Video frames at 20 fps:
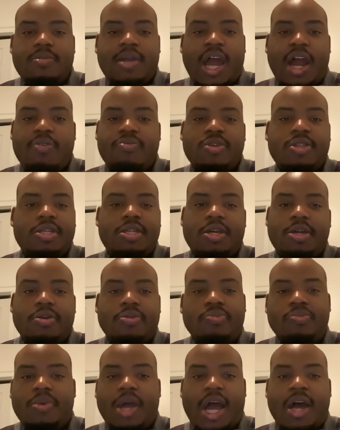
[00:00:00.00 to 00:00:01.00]
I really
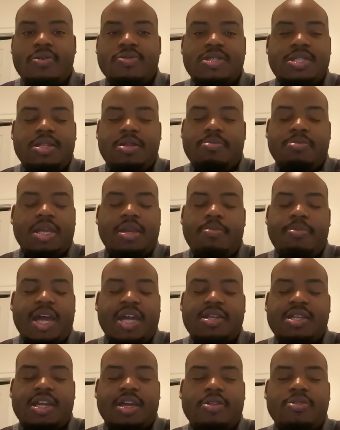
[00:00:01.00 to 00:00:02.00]
don't. I don't see them getting
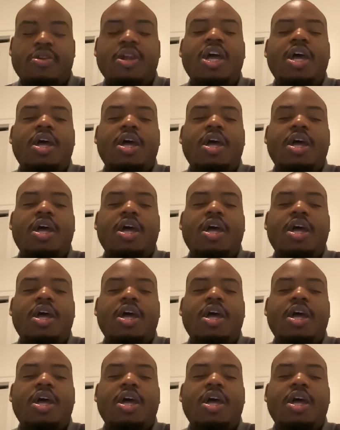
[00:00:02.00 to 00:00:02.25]
back together.